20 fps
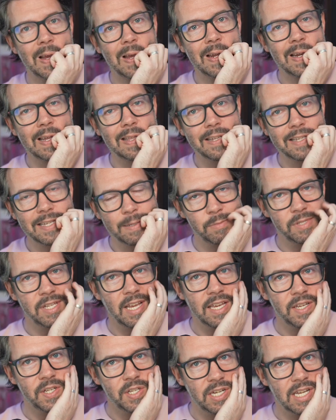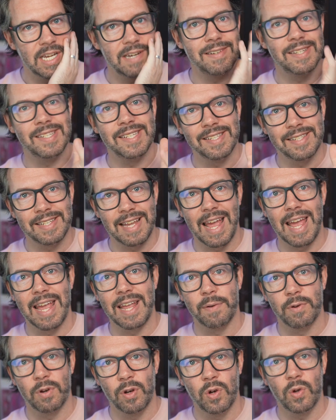Now, the temptation here is to
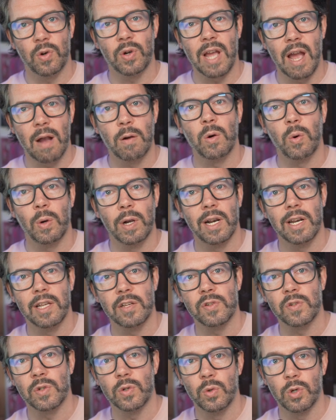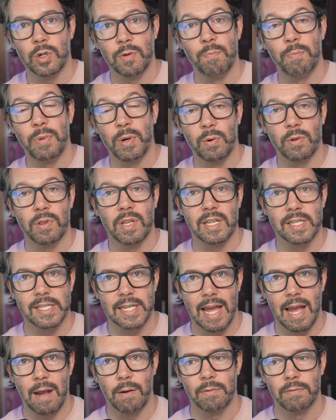say, look how quickly a school can build things
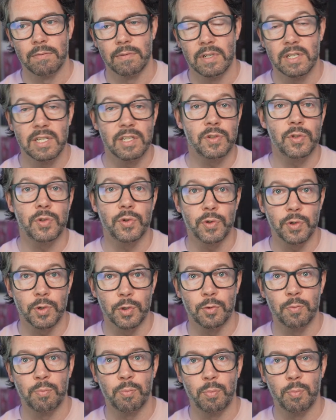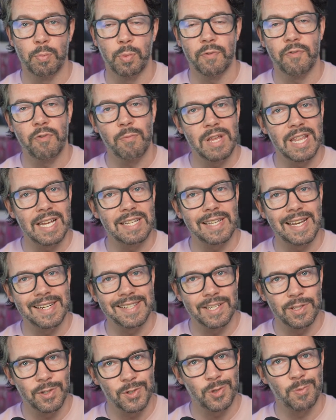now. And it's true, but for me, that's
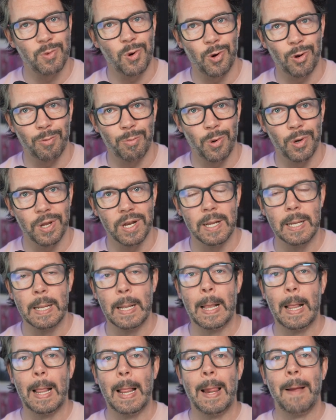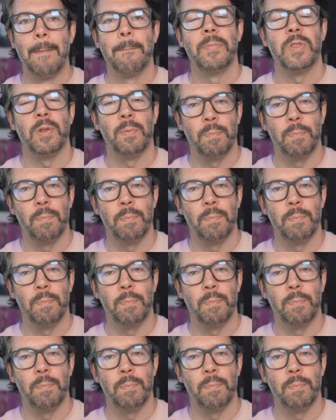actually the smaller point. The